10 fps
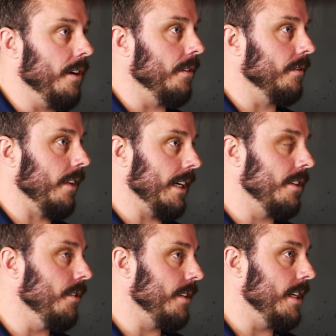I don't like
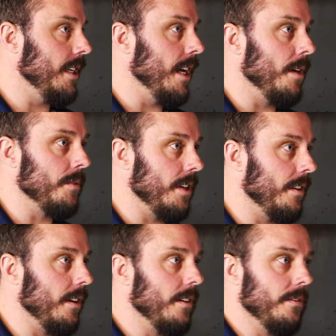to use ATMs
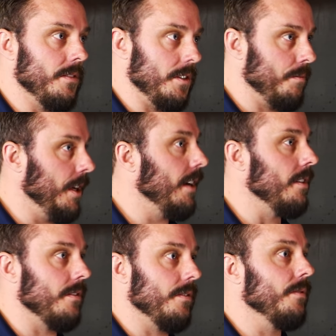either, just
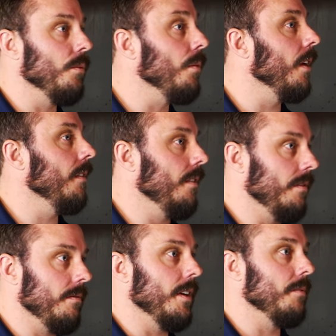because of what
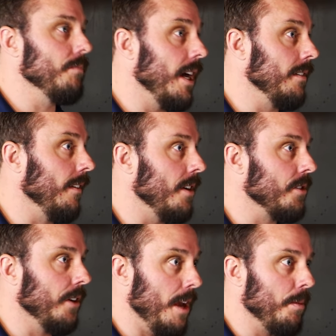the
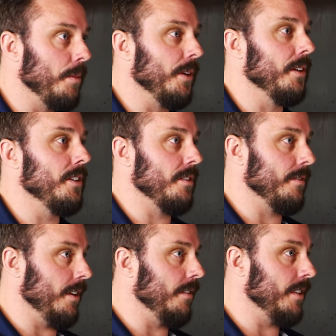technological capabilities
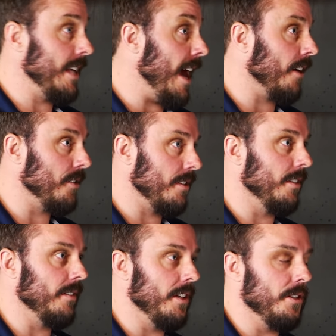of, of attackers
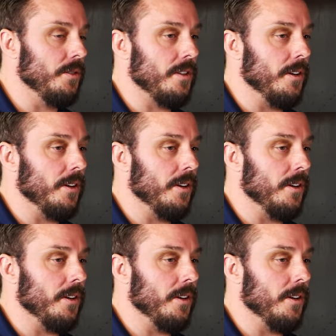that, that, use